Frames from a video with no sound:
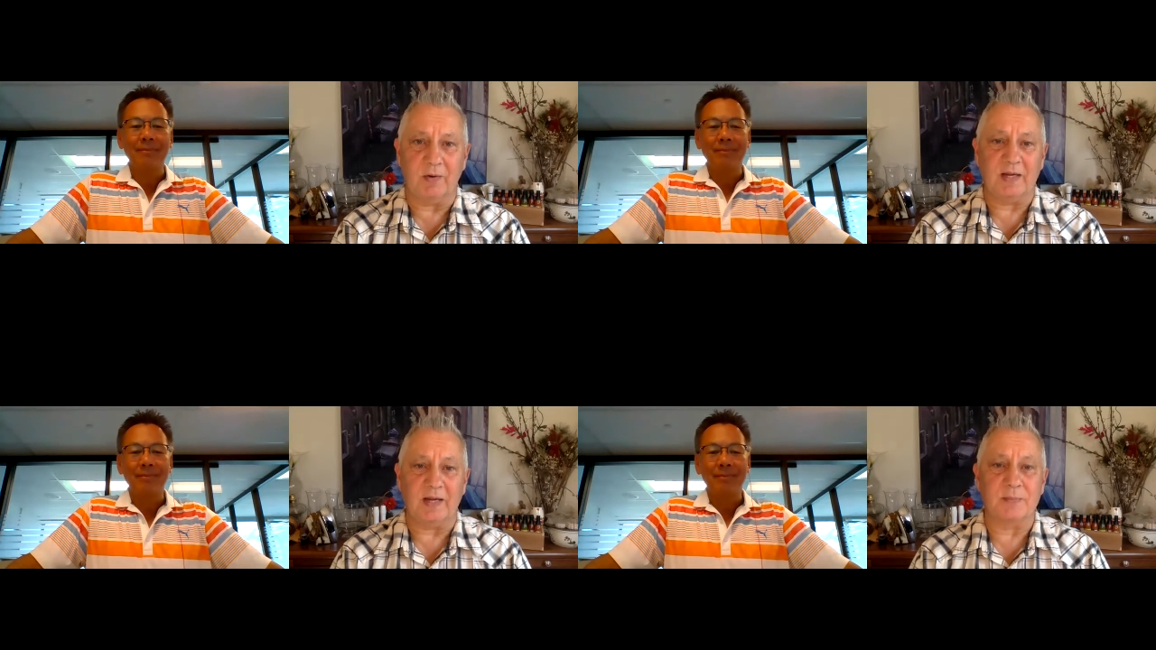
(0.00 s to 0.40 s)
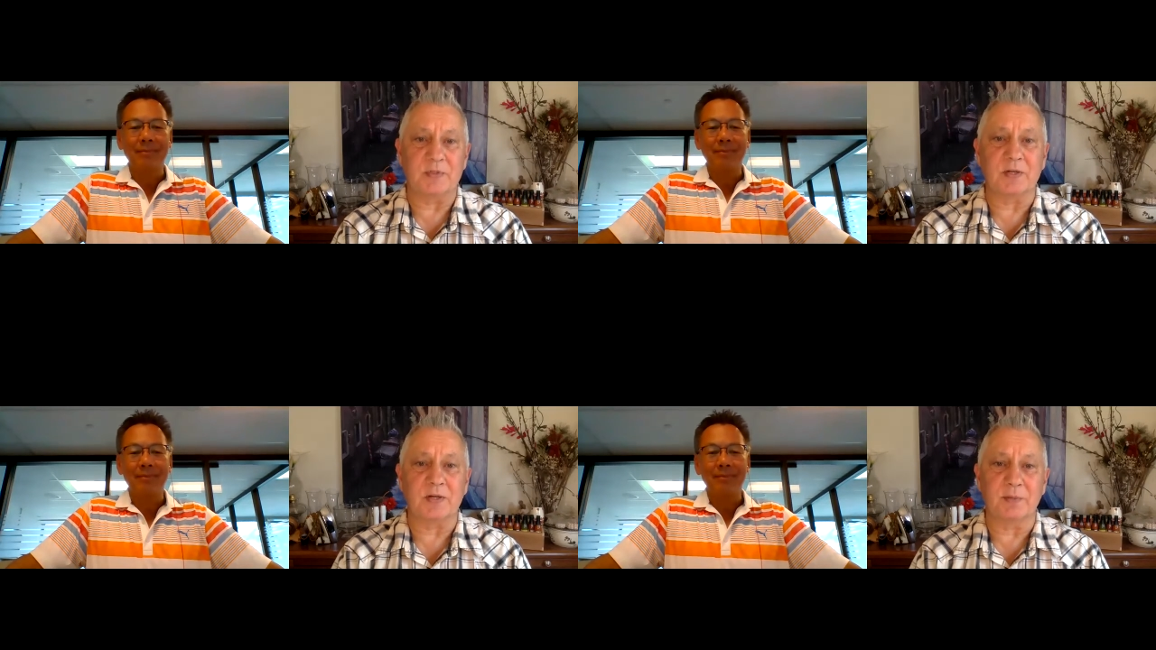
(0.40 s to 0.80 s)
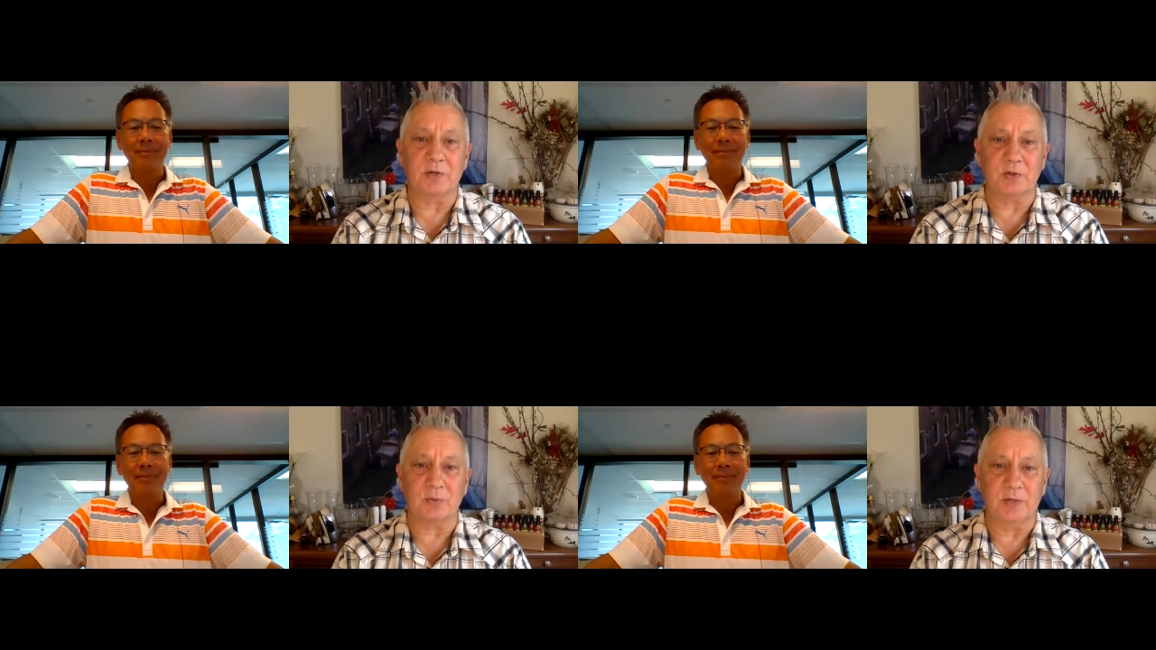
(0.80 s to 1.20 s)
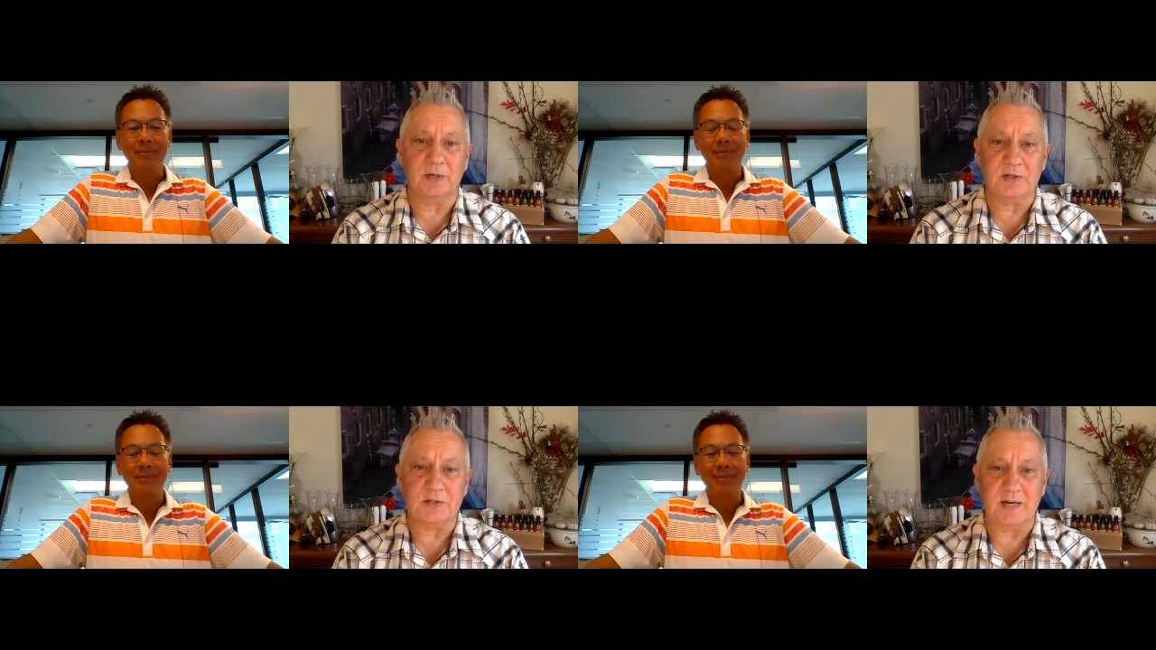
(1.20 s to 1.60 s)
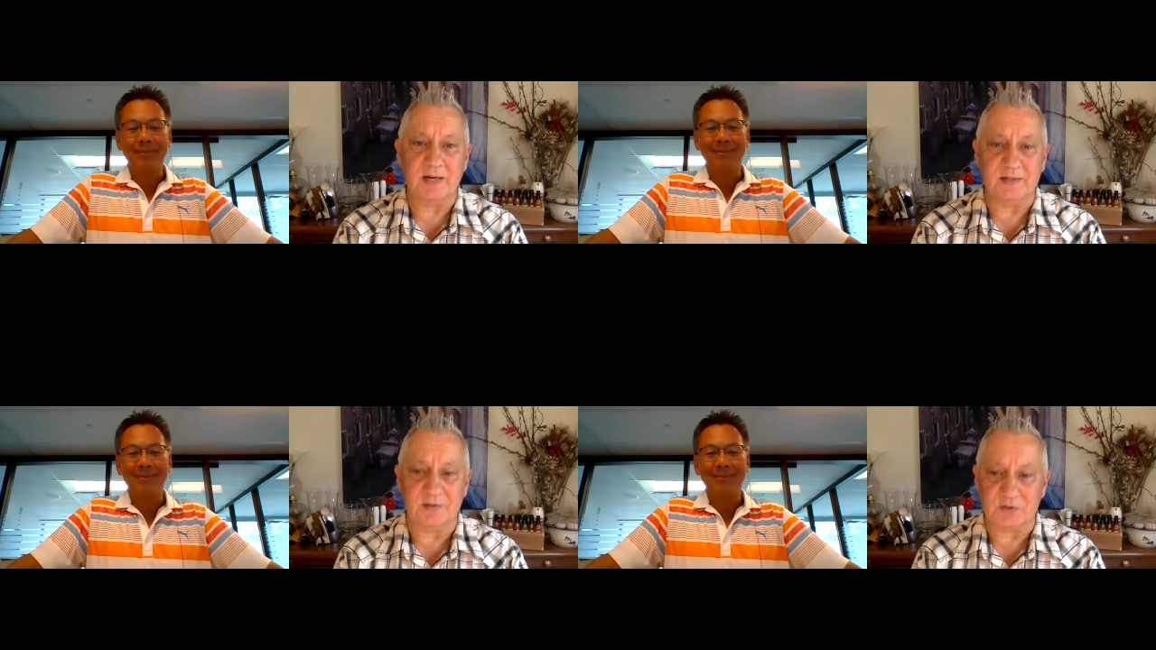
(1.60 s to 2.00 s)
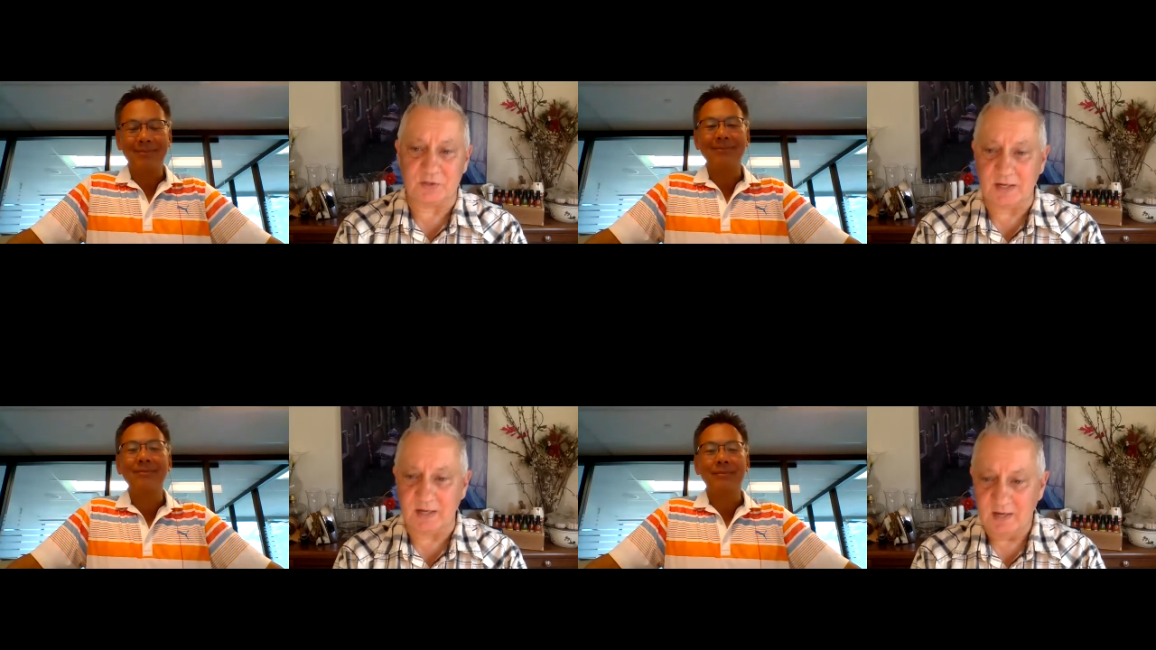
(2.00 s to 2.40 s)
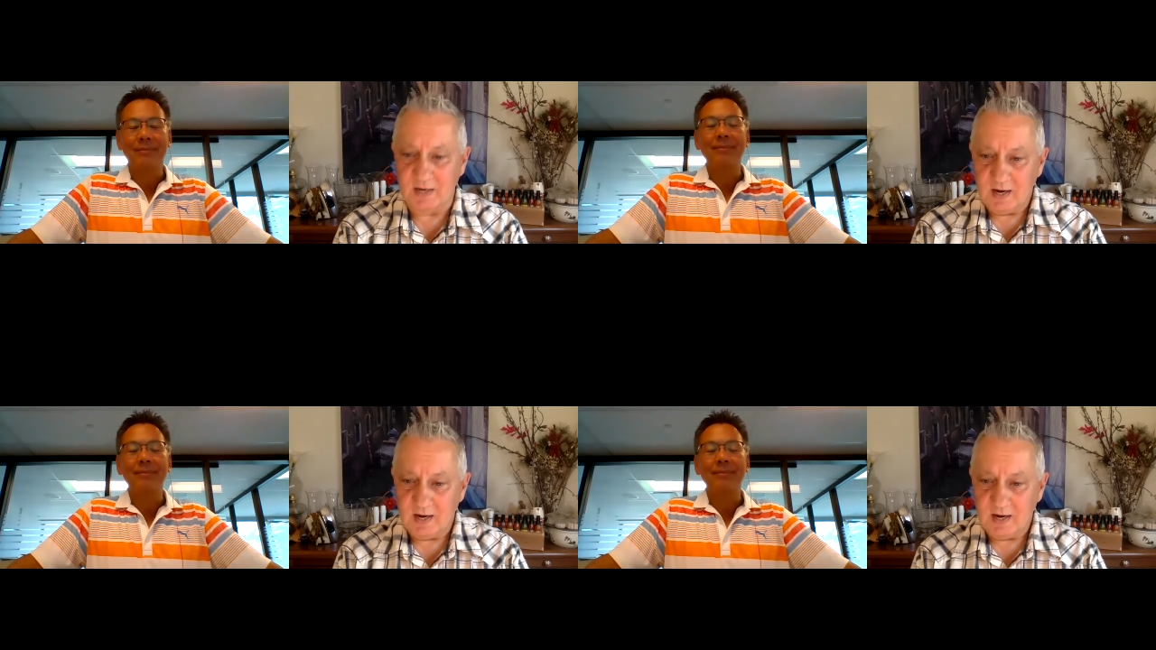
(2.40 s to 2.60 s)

Speaker 1: when it comes to commercial real estate in the city.